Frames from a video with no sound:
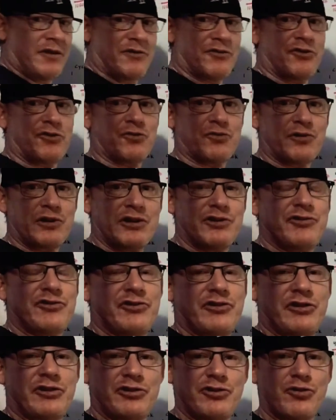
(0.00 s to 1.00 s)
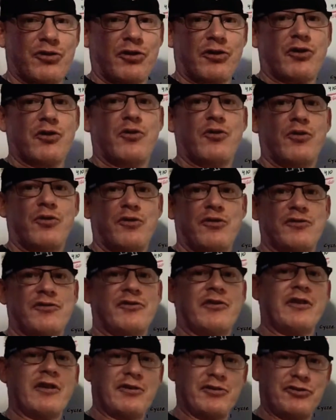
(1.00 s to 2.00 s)
to reach your
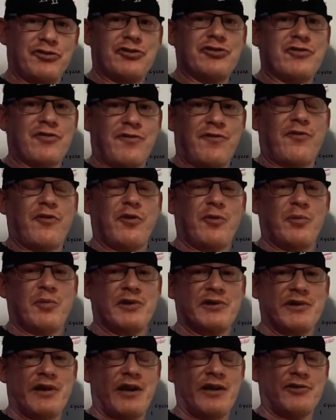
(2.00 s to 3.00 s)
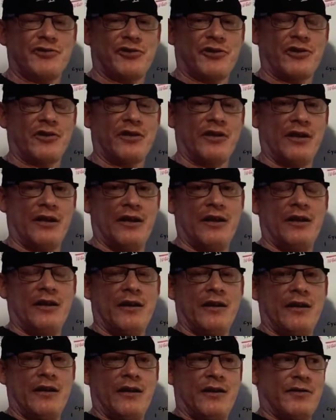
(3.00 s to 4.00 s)
goals to your full potential.
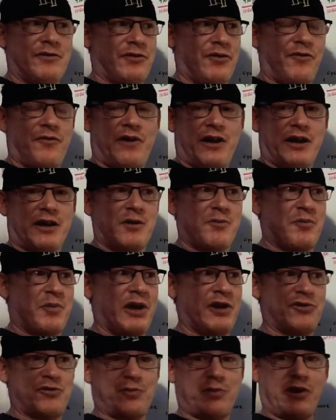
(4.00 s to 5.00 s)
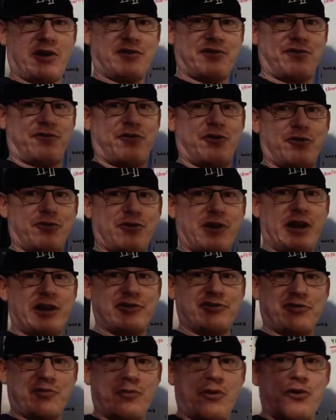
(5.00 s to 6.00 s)
So if I can bench press full
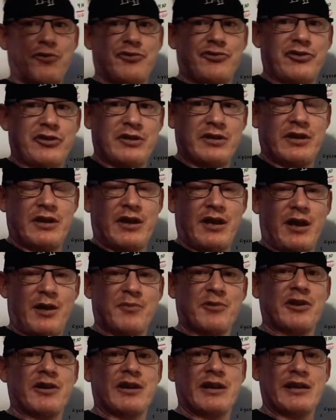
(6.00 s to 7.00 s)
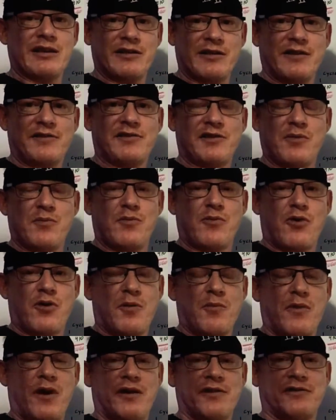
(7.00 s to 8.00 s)
range of motion, I'm going to elicit more
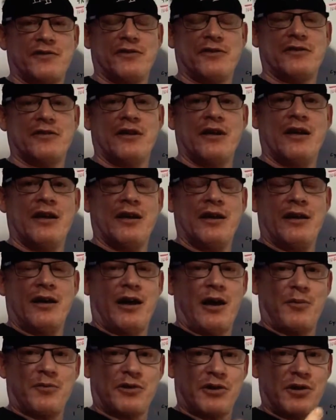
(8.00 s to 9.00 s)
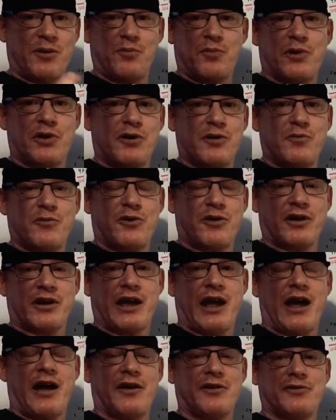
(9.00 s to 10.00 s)
muscle. I'm going to burn more
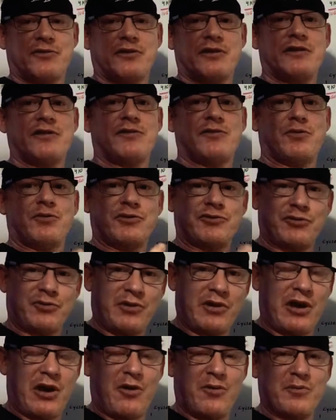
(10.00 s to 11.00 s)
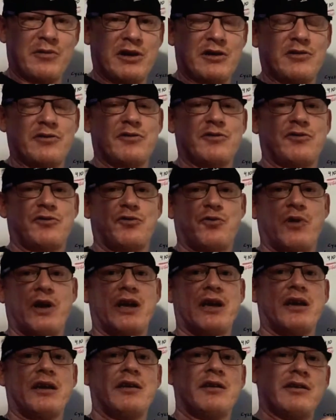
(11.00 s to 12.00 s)
calories, which will help me lose
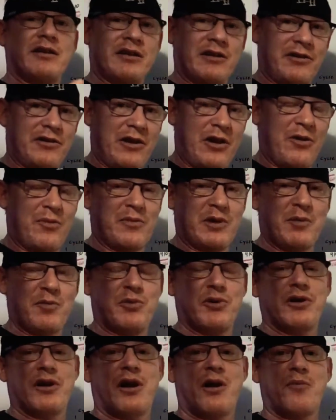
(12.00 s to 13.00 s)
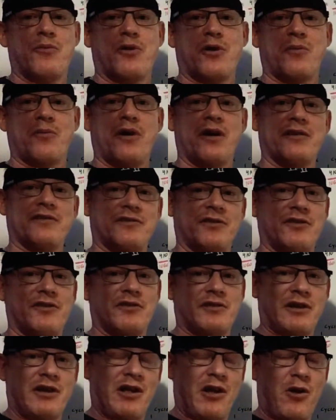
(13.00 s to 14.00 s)
weight. It'll help me put on more muscle.
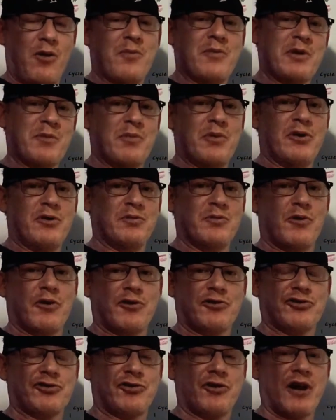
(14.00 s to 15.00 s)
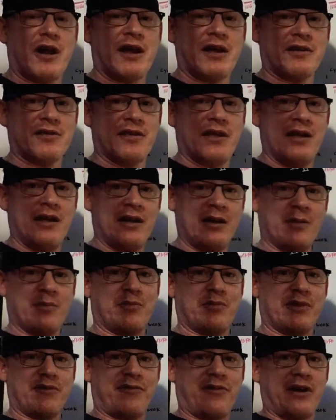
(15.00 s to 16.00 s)
It'll help me build more strength.
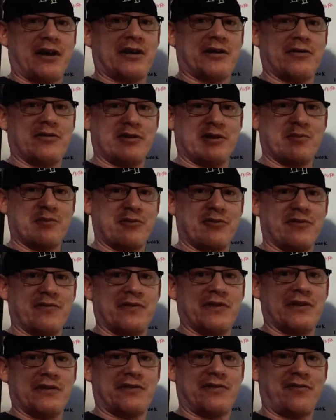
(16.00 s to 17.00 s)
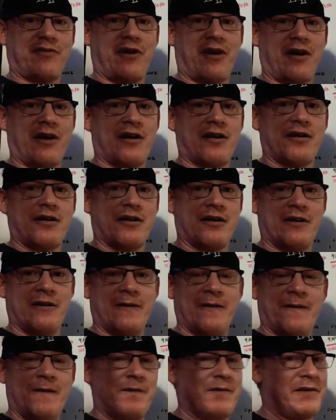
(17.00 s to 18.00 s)
But if I can only move this far,
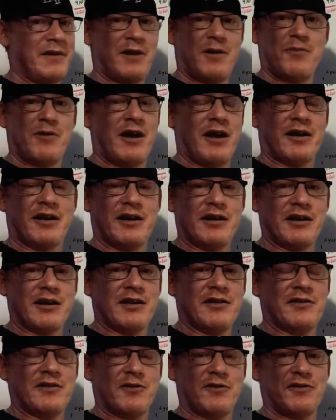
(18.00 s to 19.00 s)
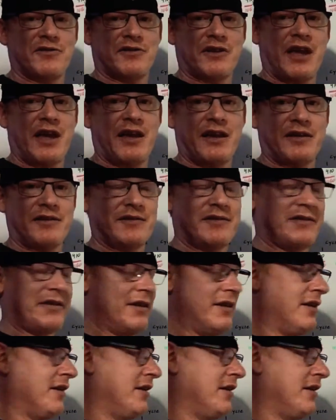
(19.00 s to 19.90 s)
then I'm not going to get those gains.